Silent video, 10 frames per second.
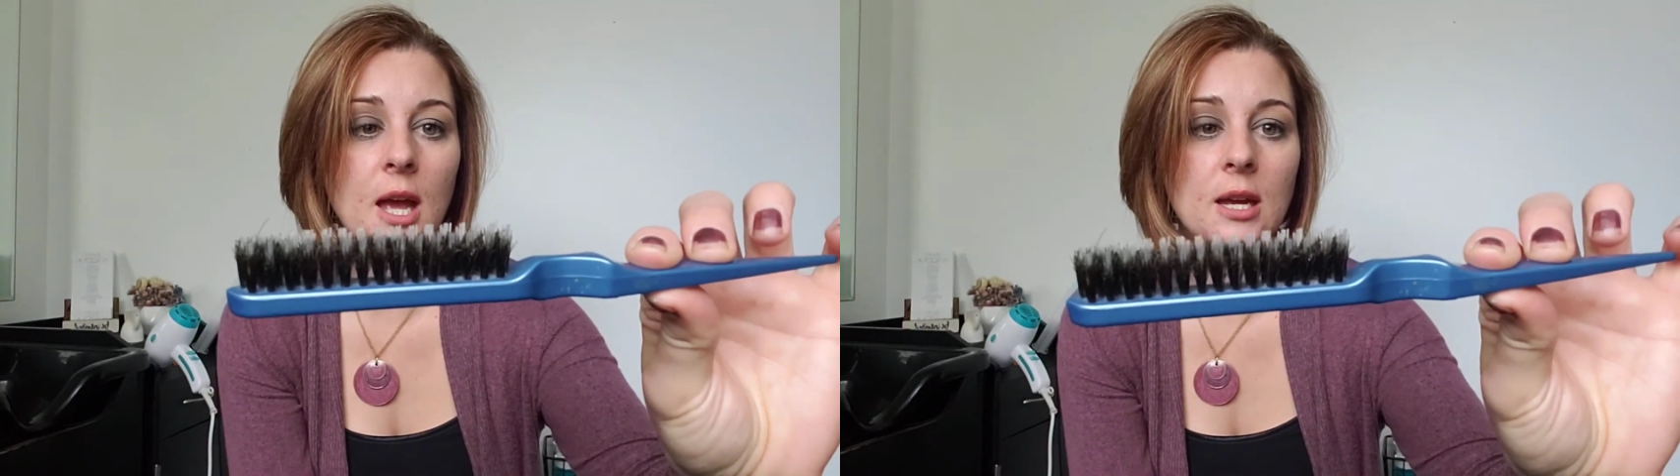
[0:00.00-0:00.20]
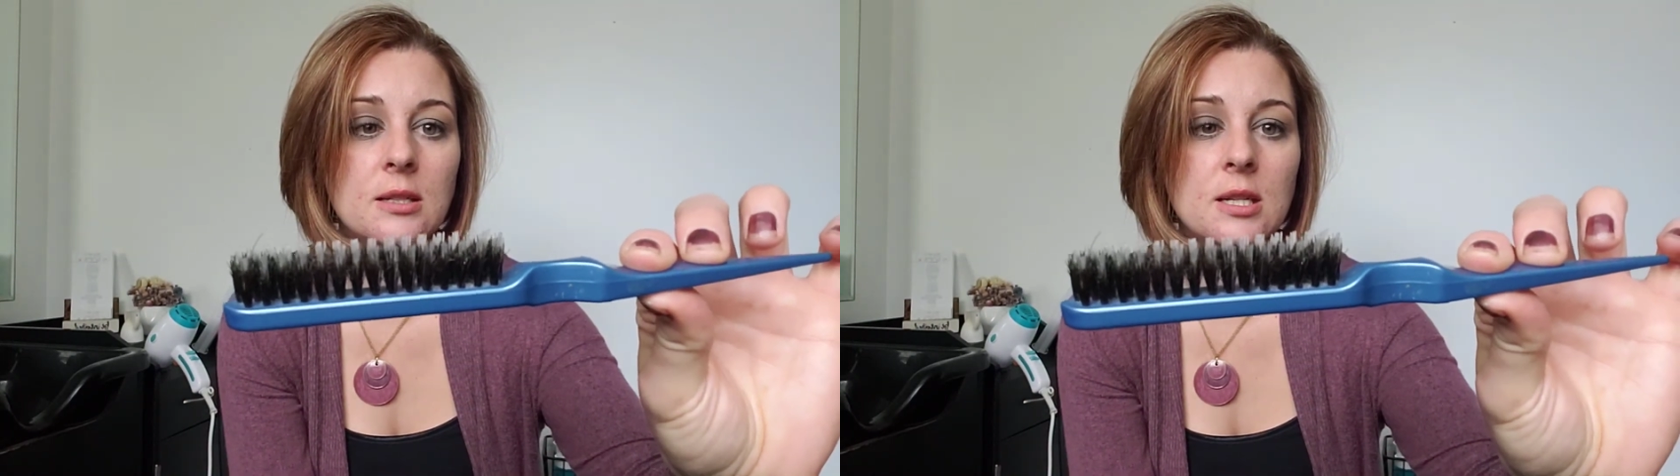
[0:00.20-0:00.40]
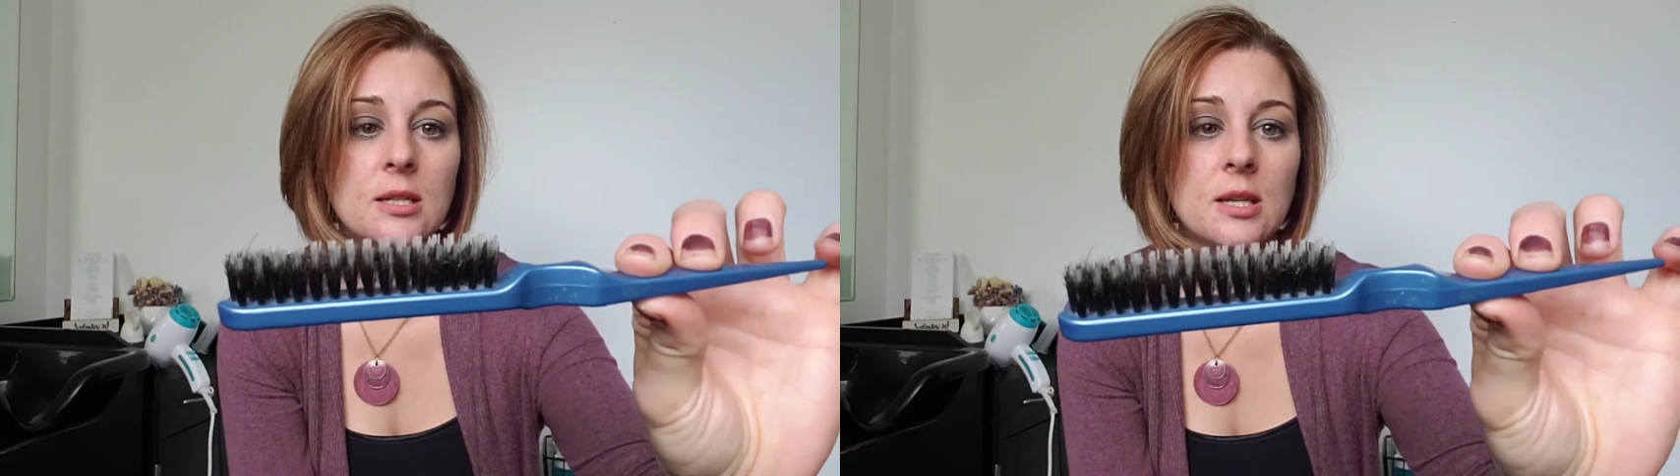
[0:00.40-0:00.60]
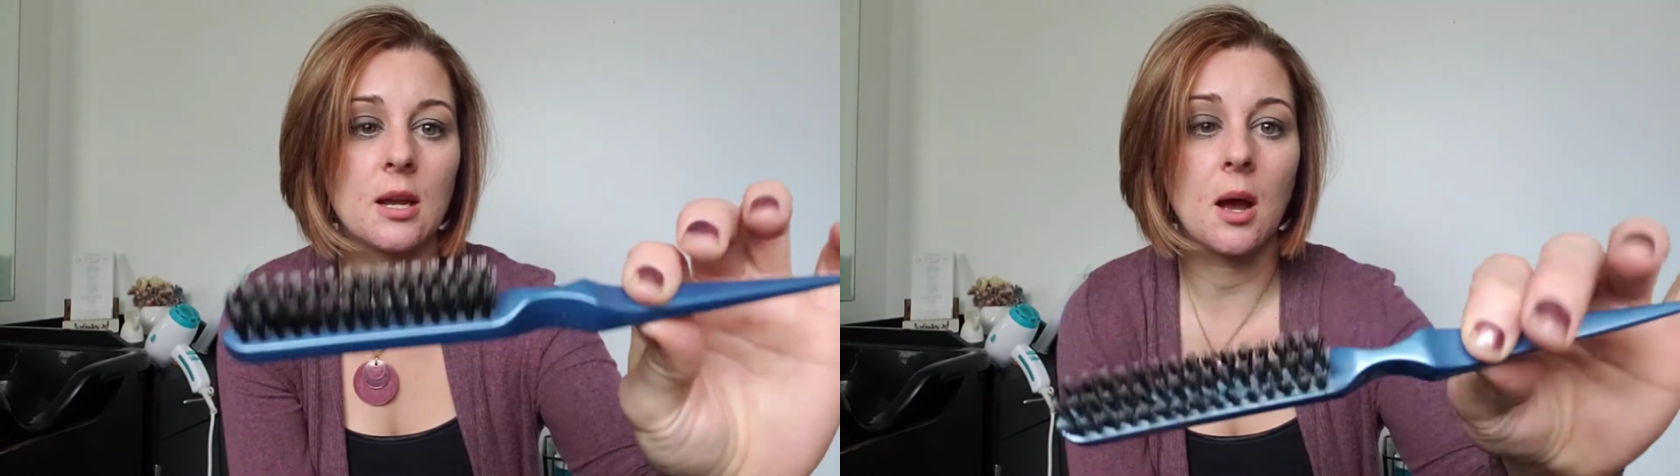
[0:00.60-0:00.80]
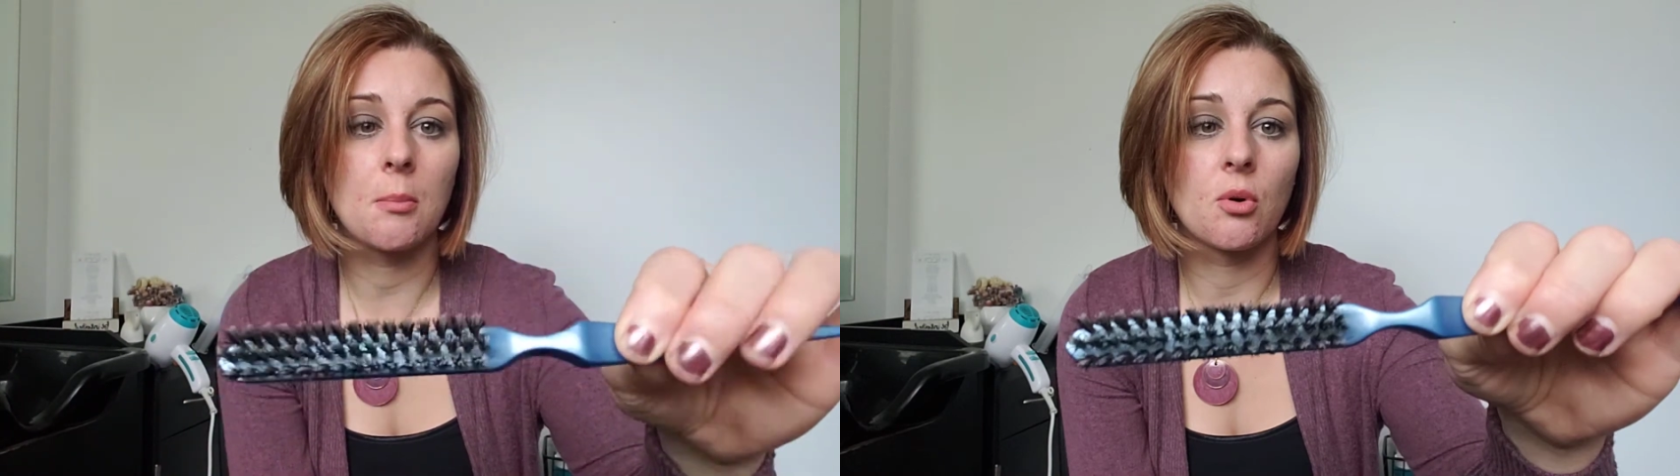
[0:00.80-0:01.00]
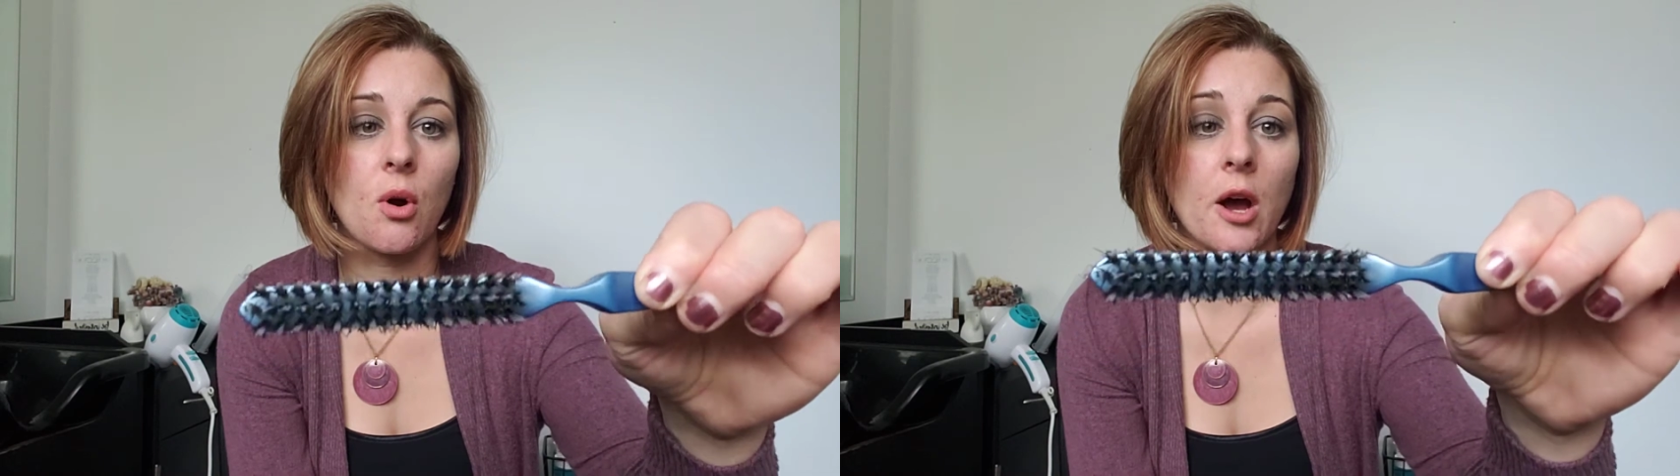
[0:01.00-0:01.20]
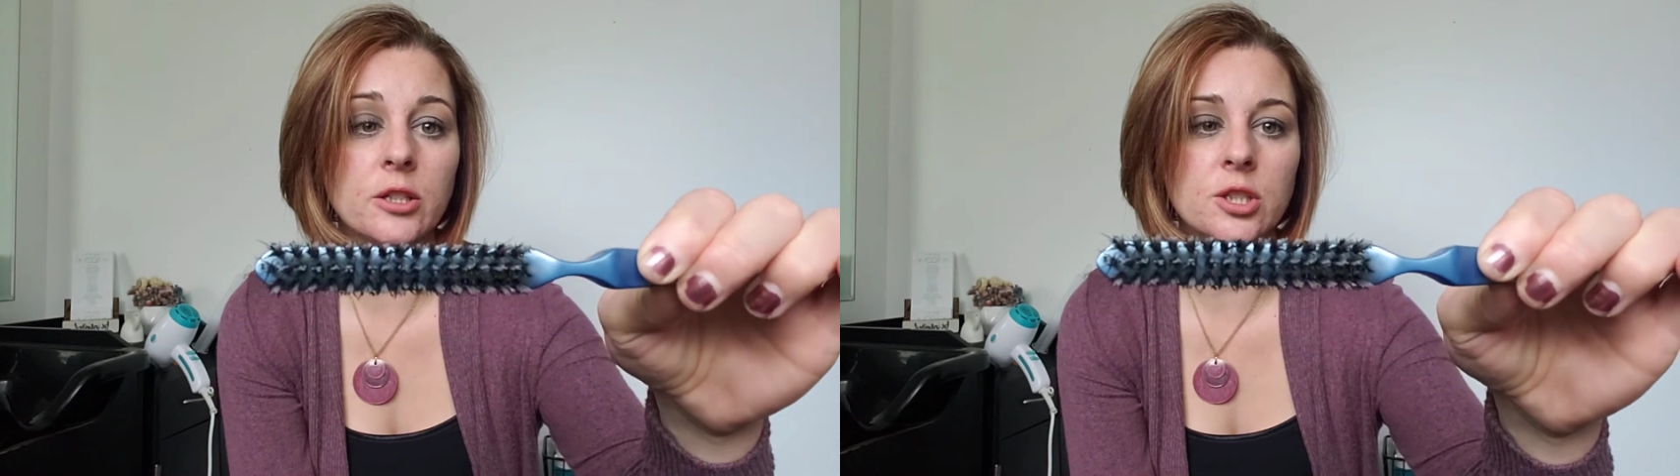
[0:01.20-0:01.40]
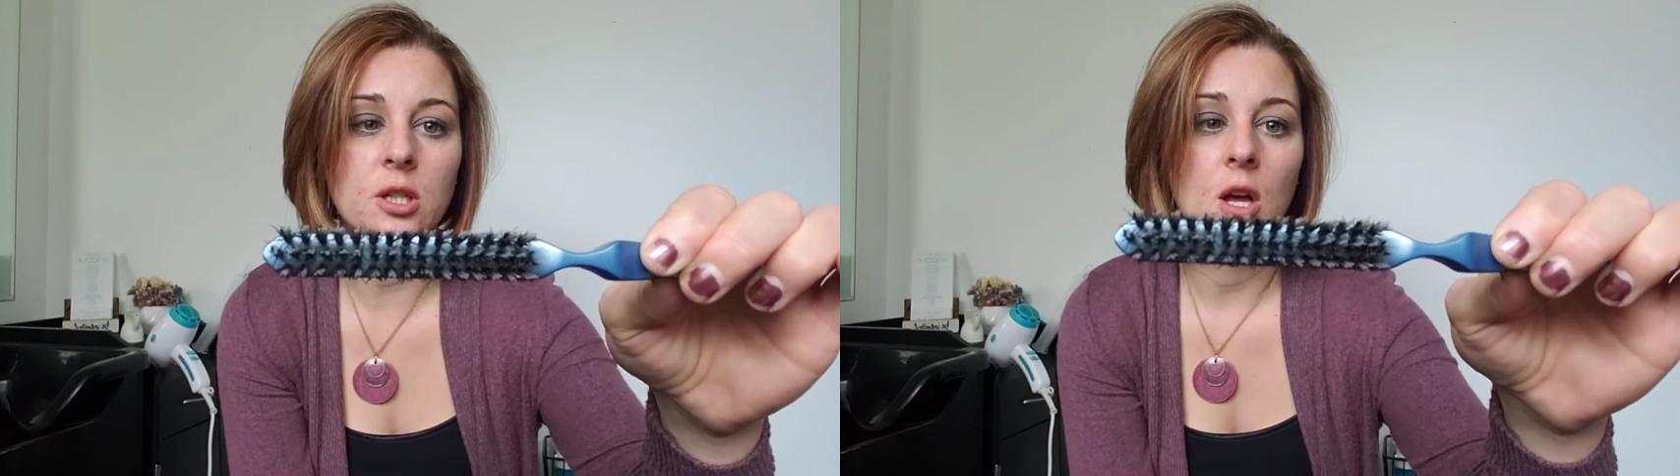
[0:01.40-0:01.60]
a teasing
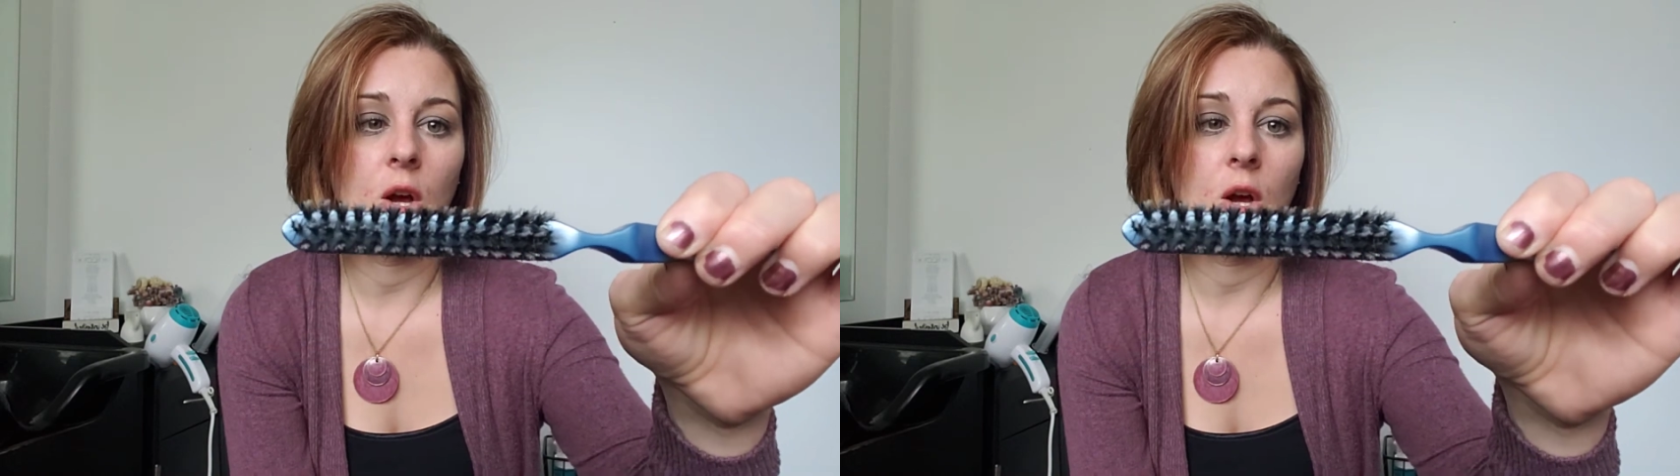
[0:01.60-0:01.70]
brush,